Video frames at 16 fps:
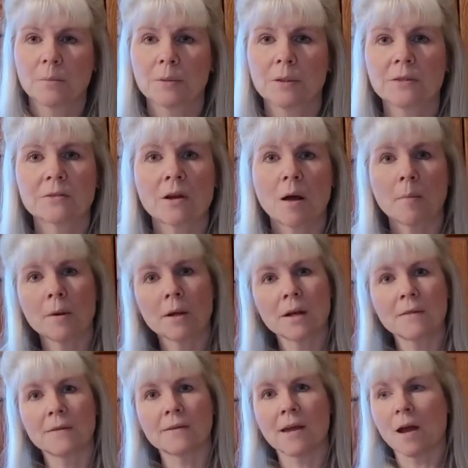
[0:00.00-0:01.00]
please
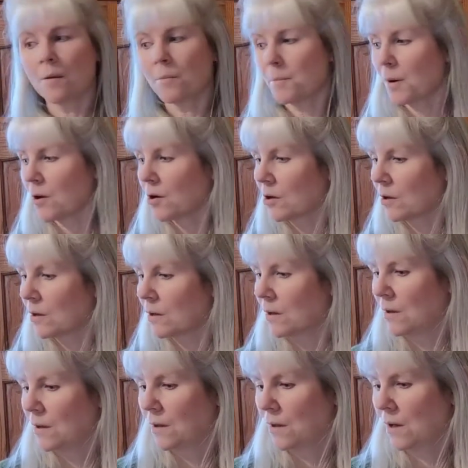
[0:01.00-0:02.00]
comment in the down bar
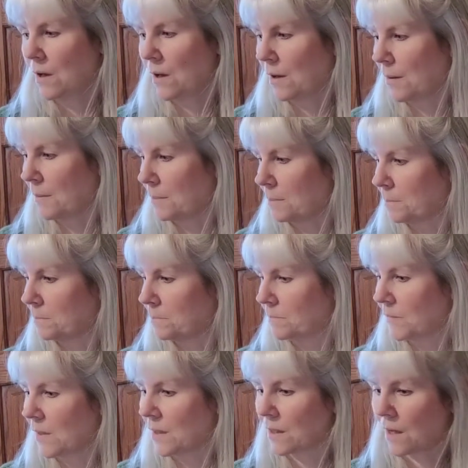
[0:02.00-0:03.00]

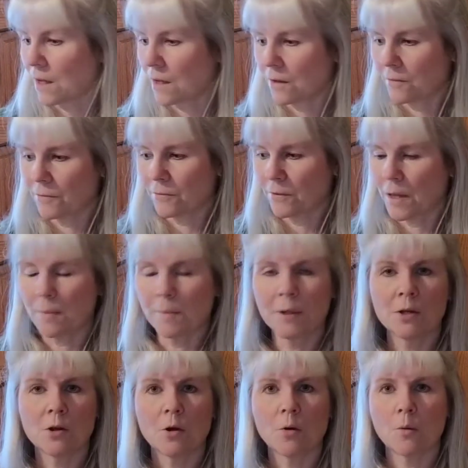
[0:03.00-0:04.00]
and kind of let
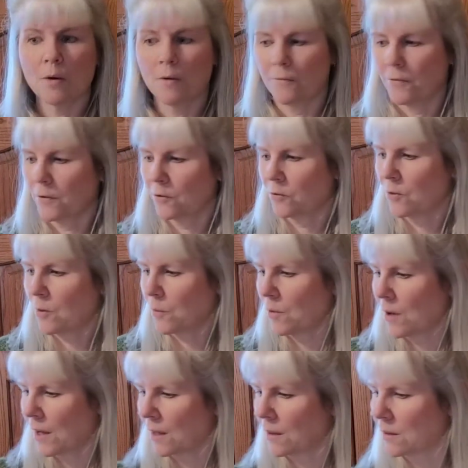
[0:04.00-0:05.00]
me know if there's
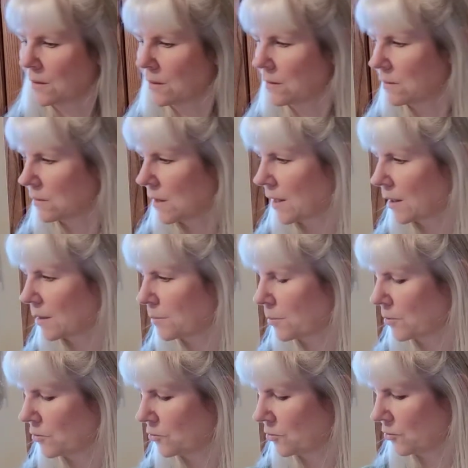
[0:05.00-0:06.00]
somewhere I can
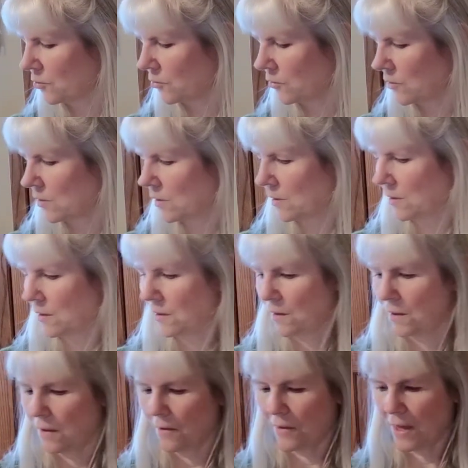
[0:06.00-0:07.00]
purchase
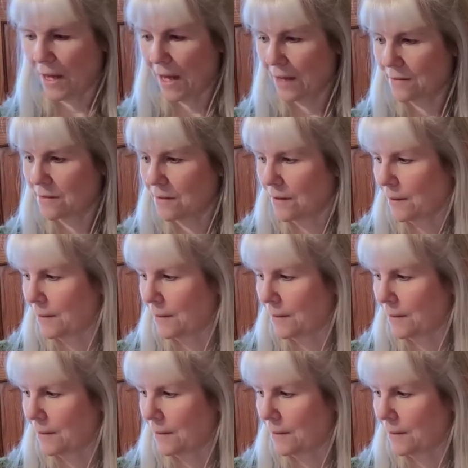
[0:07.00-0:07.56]
that.